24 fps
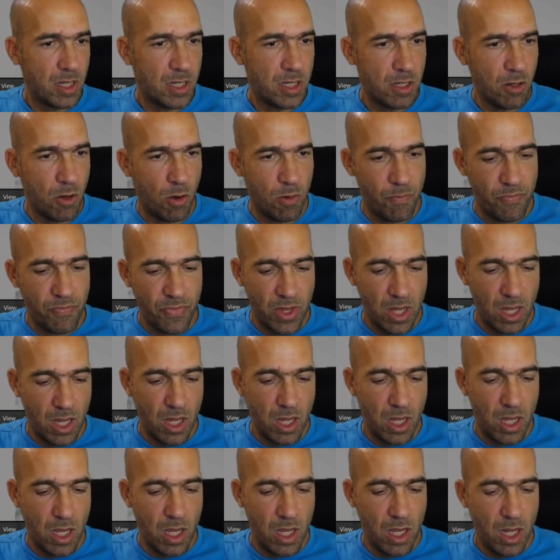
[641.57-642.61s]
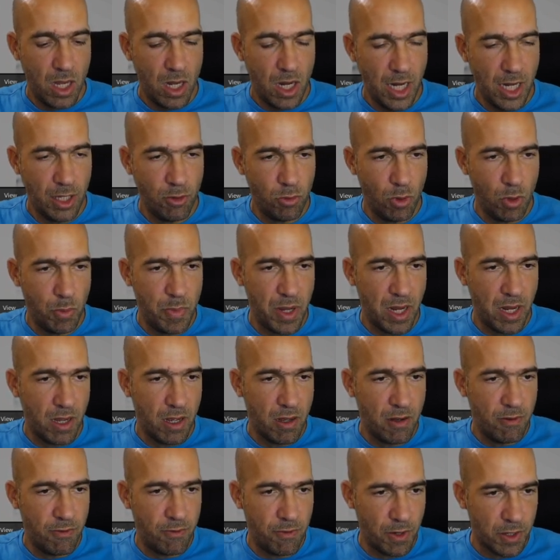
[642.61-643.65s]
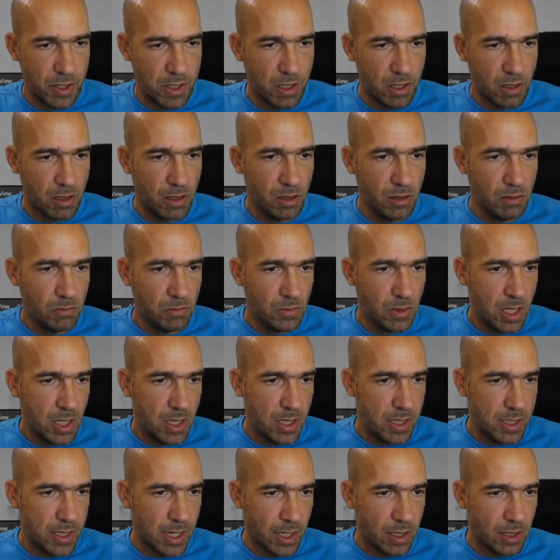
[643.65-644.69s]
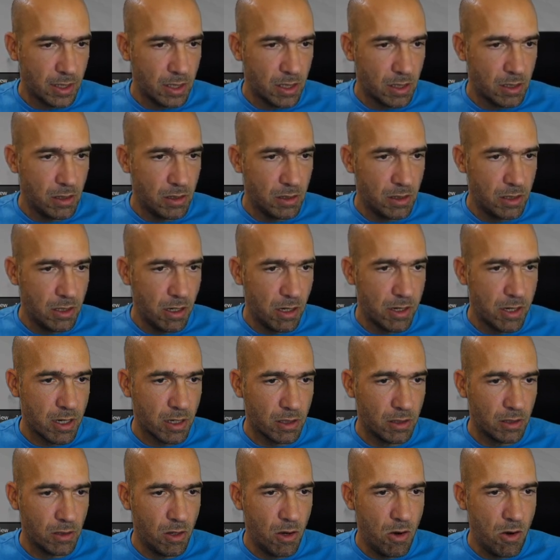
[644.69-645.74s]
So it will be first knuckle, second knuckle, third knuckle.